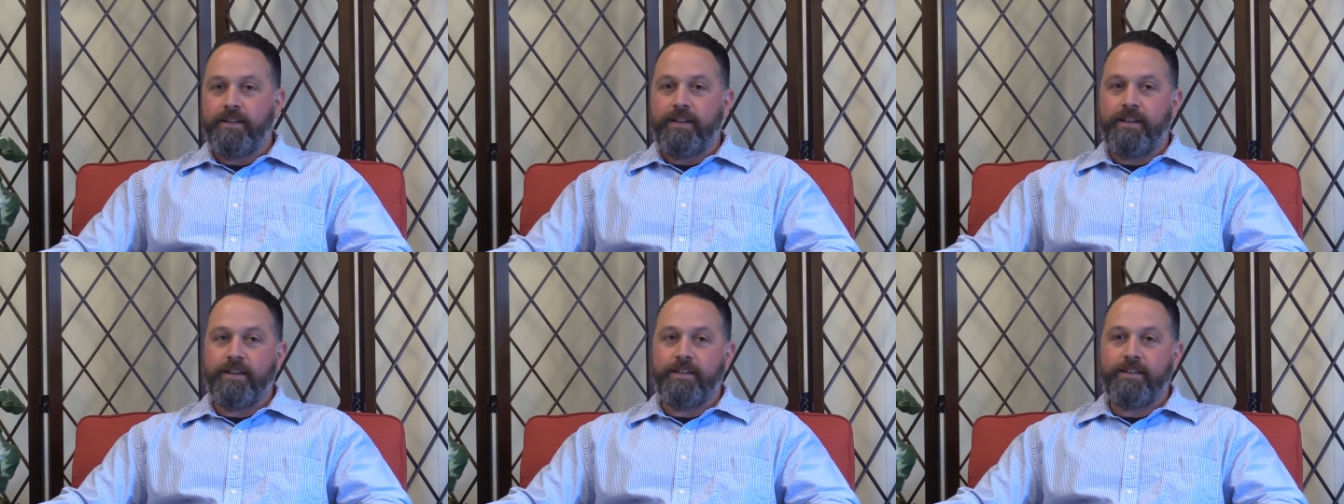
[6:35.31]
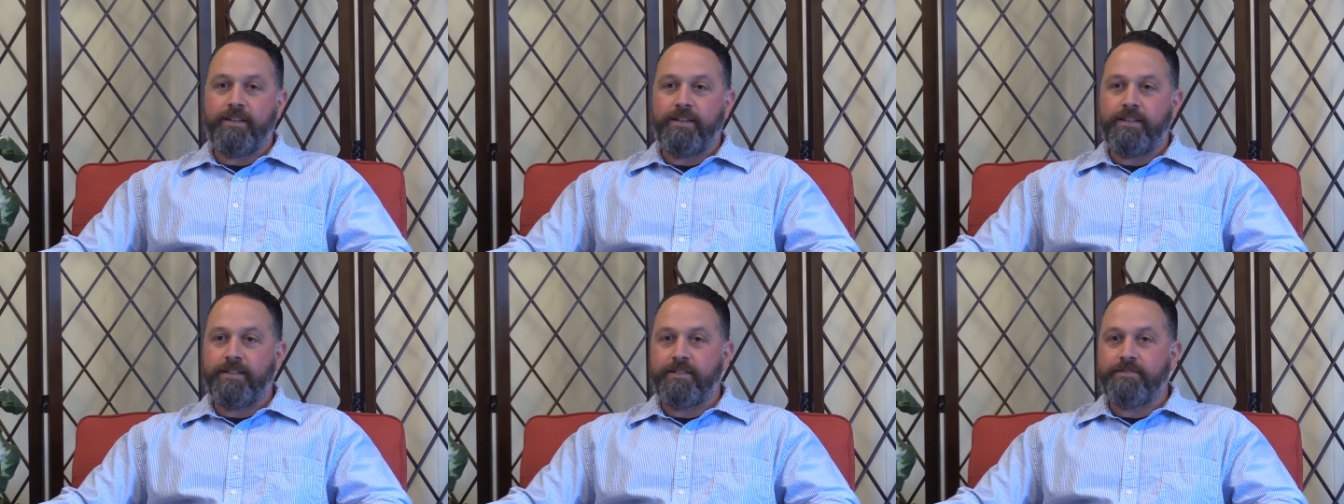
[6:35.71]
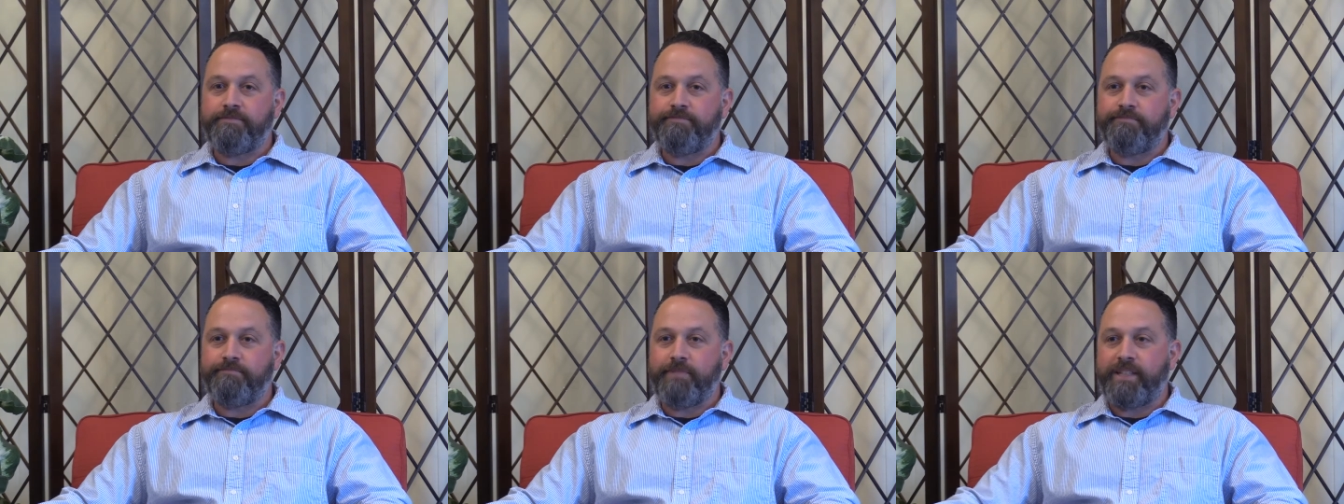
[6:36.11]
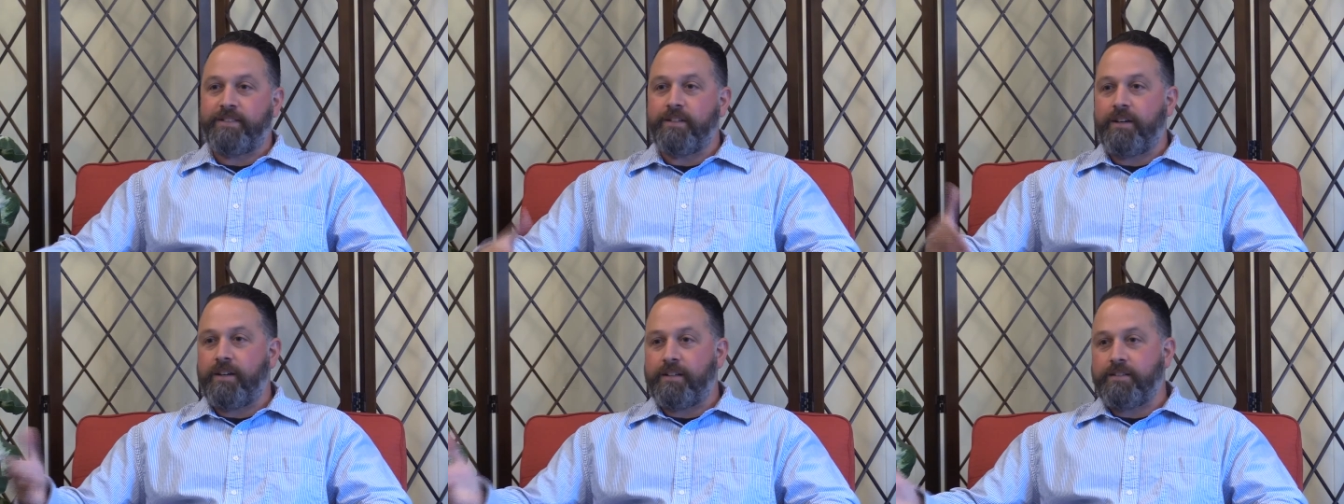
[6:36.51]
And my
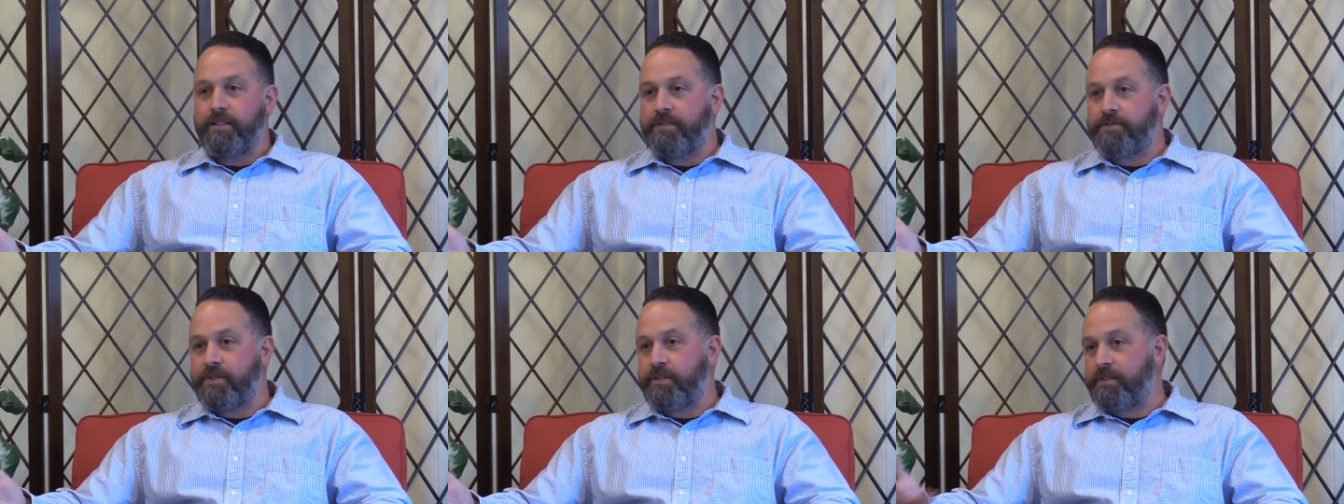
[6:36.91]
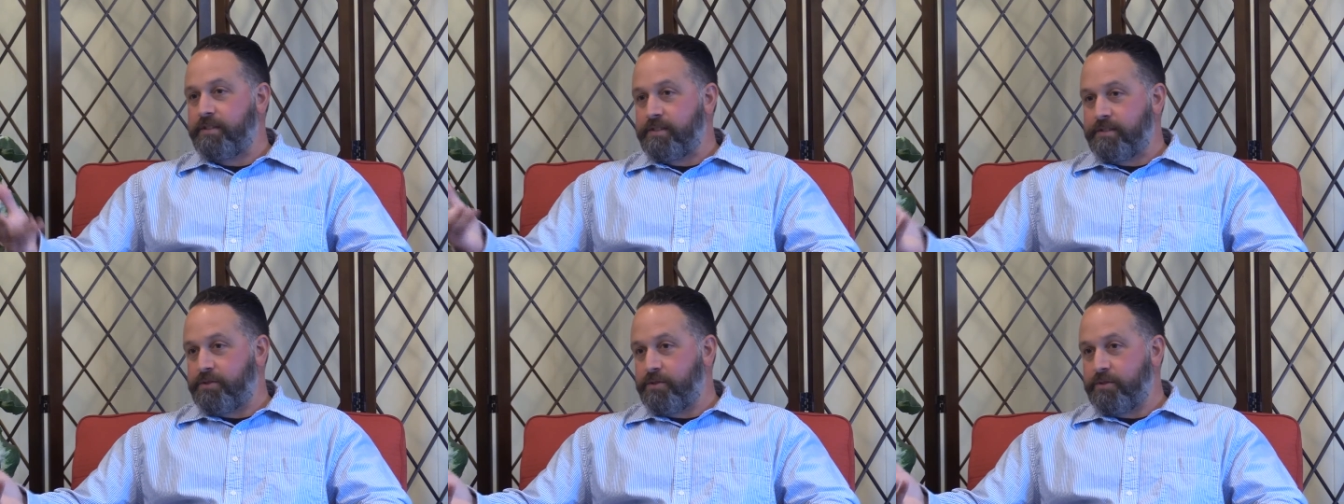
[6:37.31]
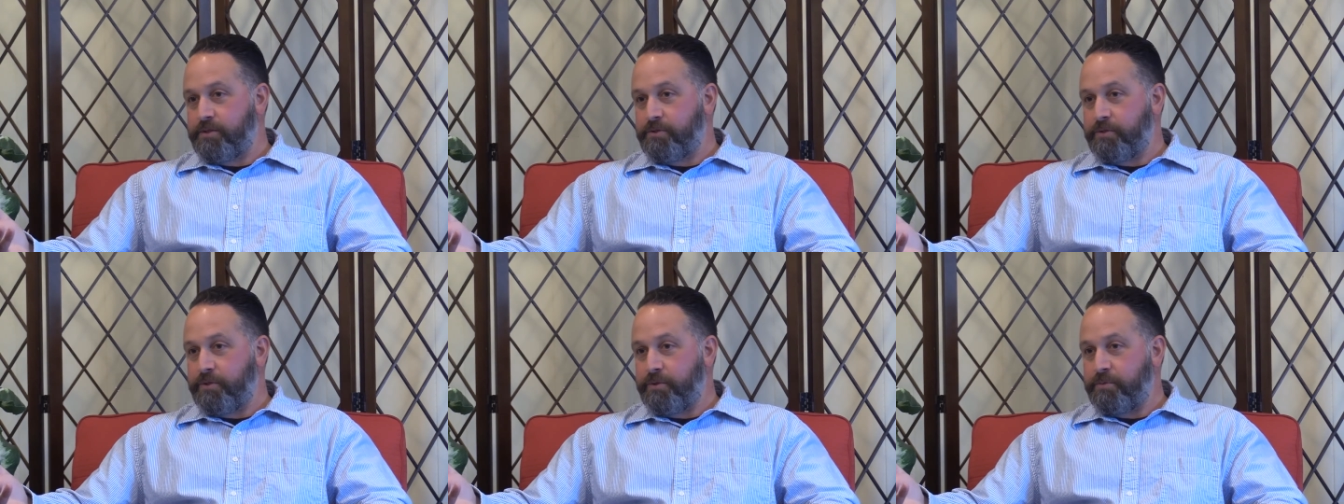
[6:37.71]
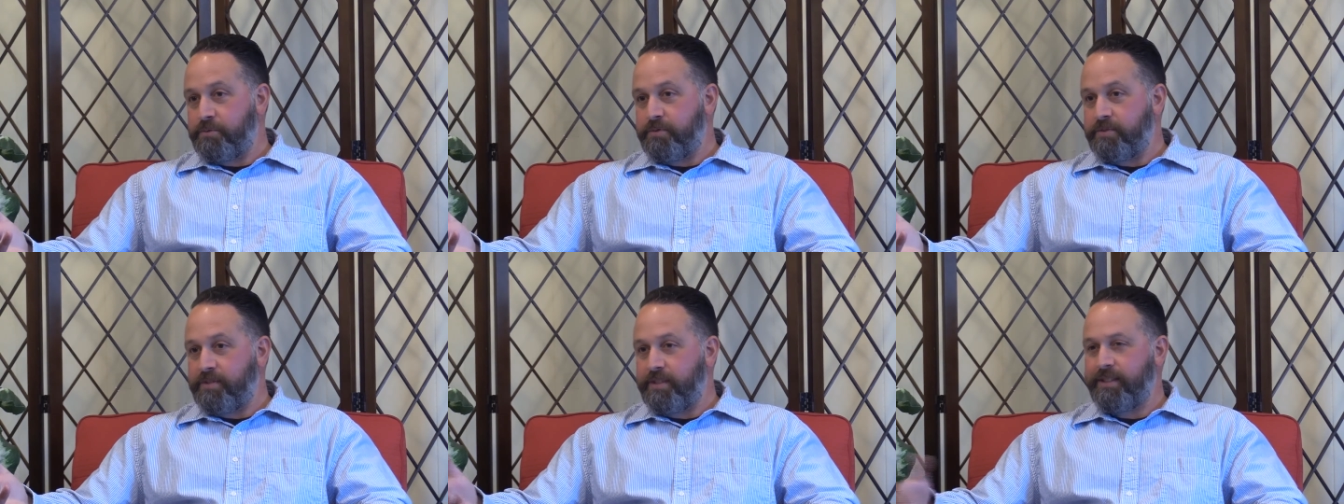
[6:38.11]
daughter loves Curious George too,
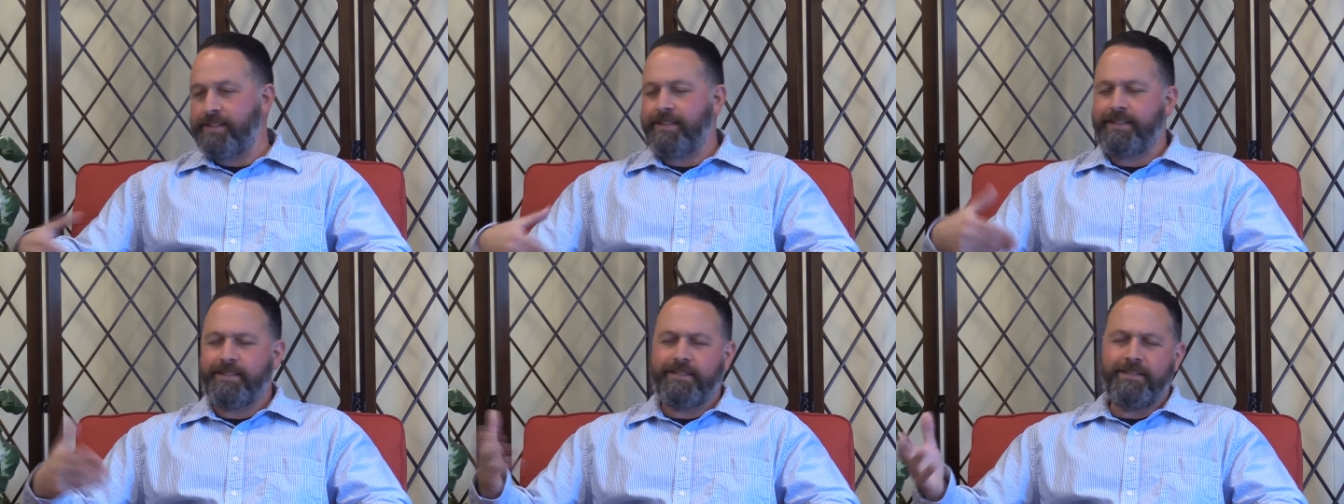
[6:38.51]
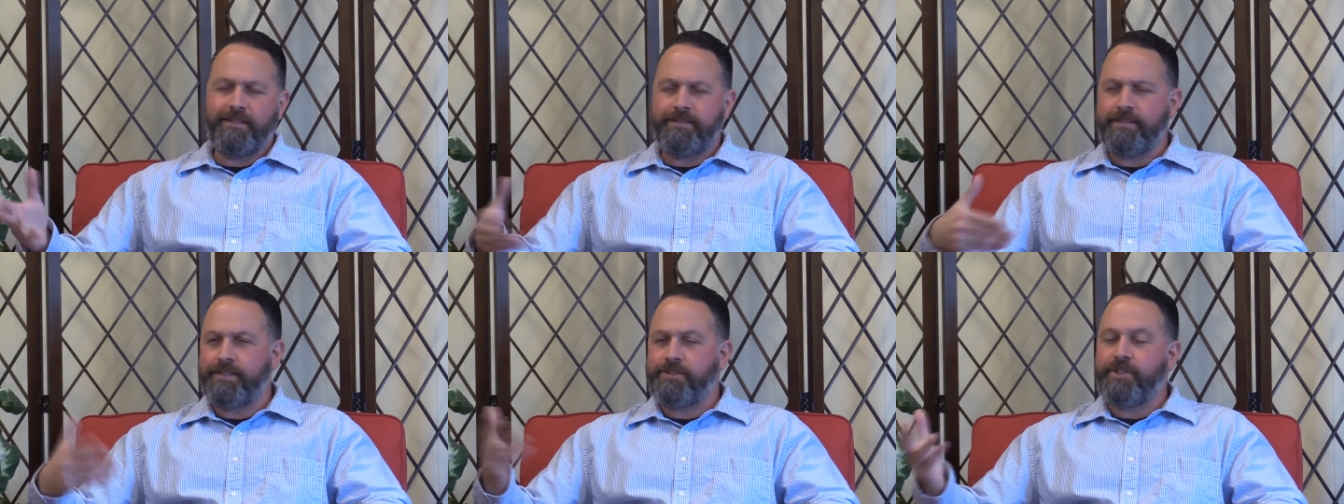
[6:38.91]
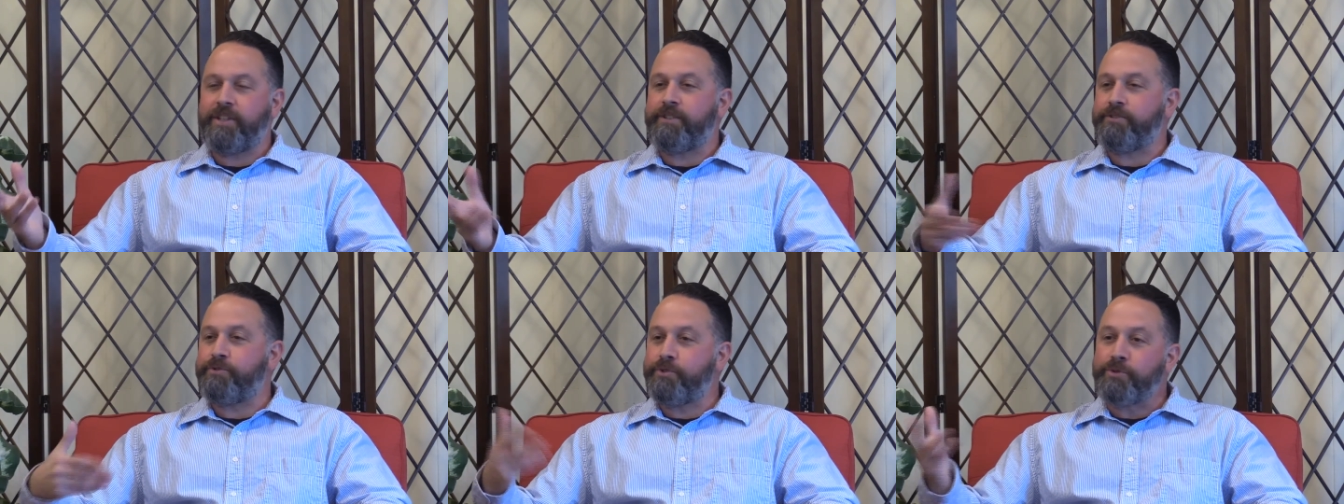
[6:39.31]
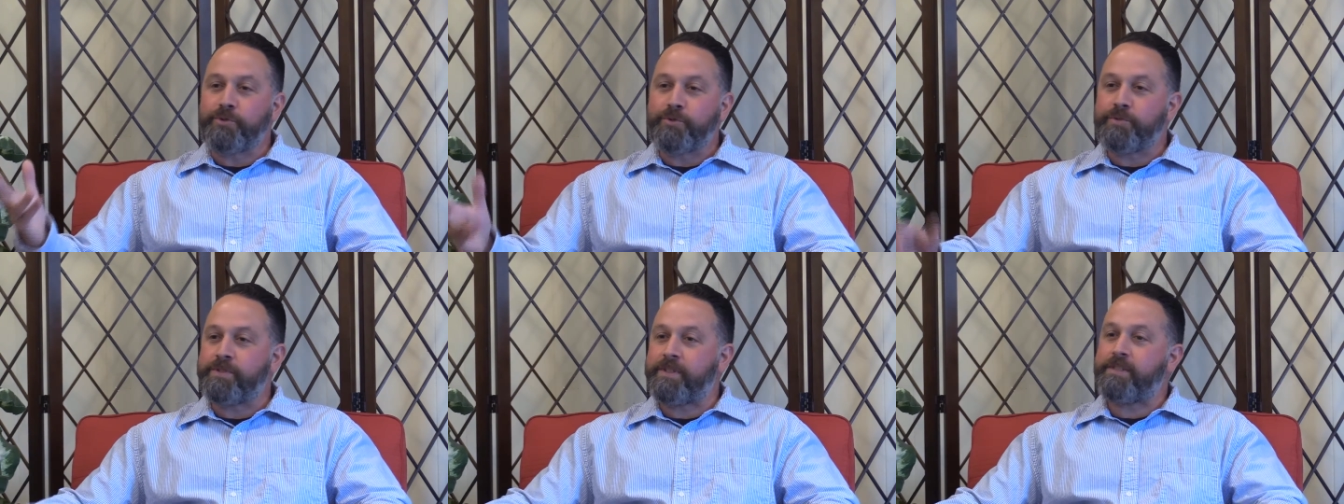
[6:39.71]
and all the Channel
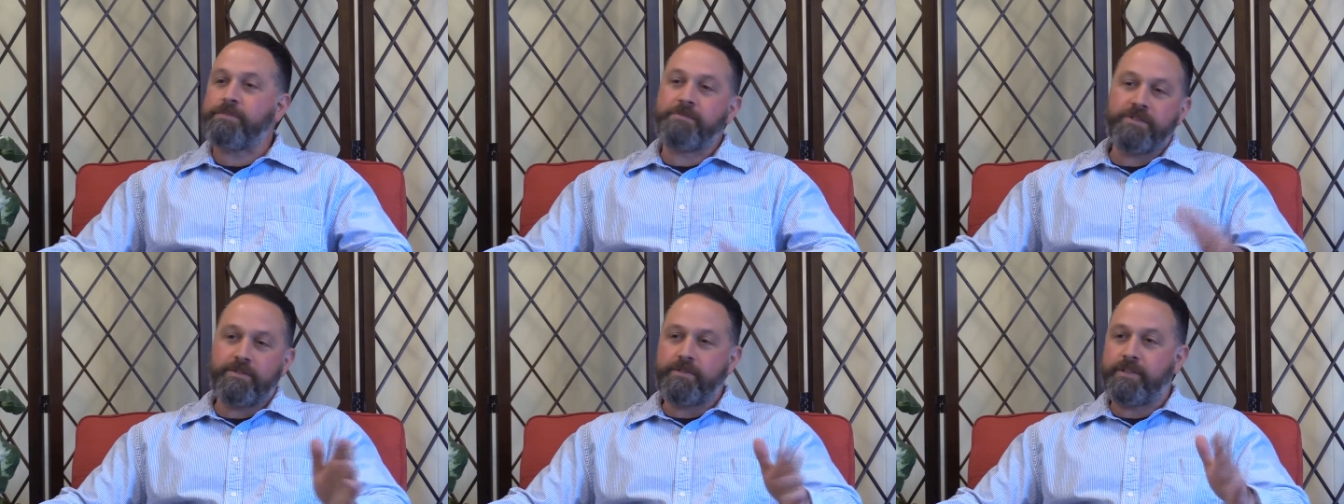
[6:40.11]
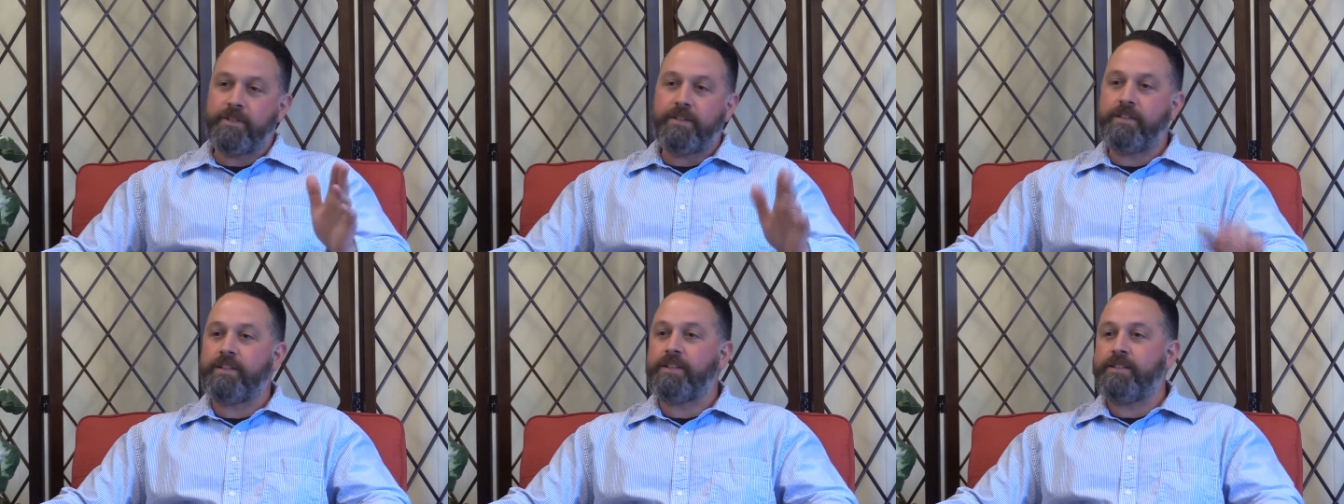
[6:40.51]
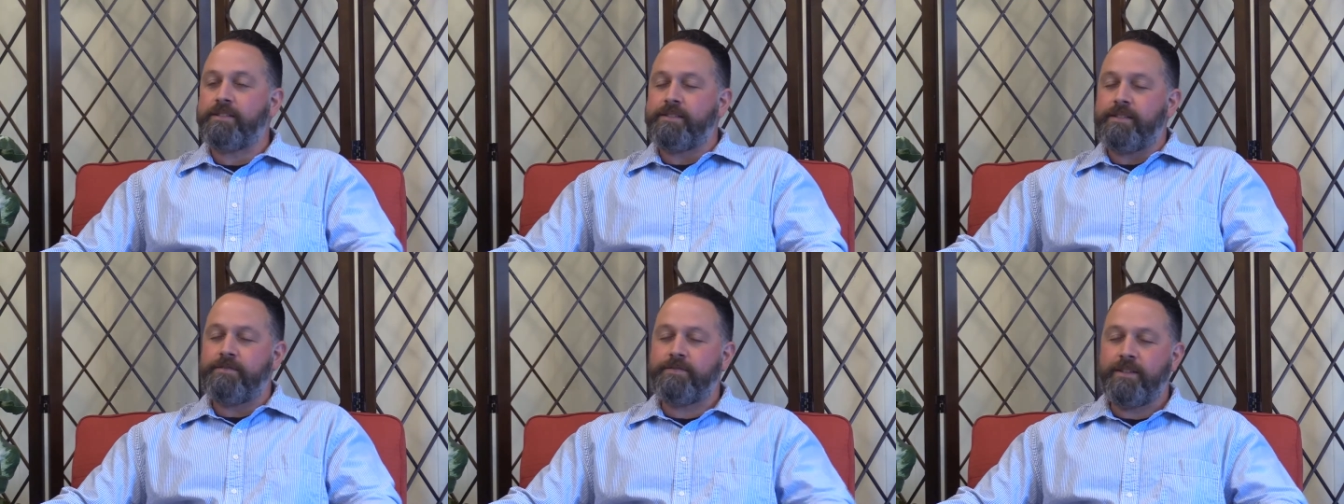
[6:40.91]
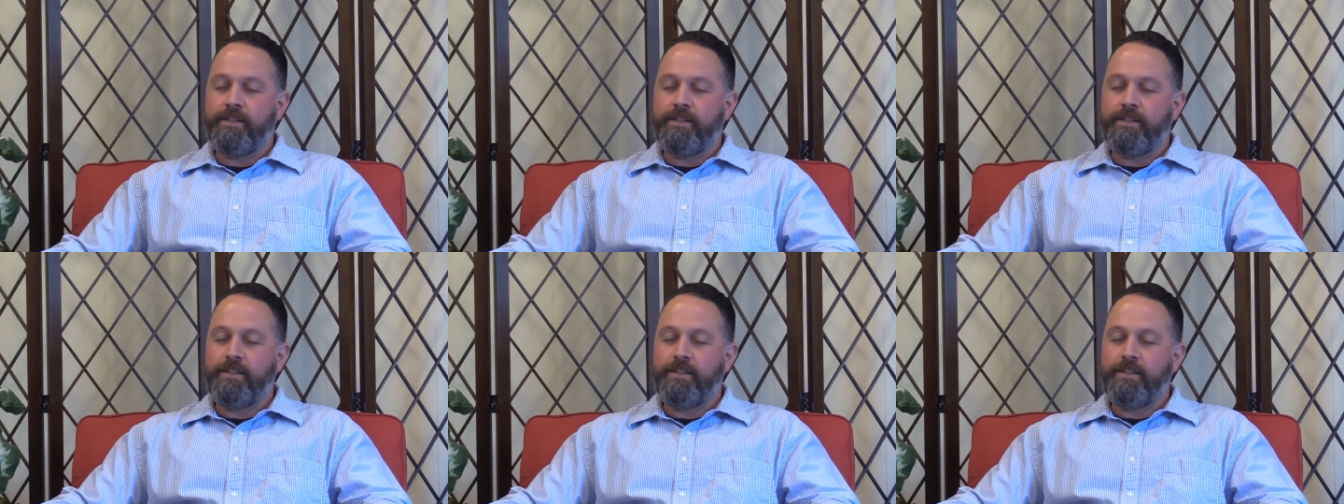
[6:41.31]
2, Sesame Street, all that kind of stuff.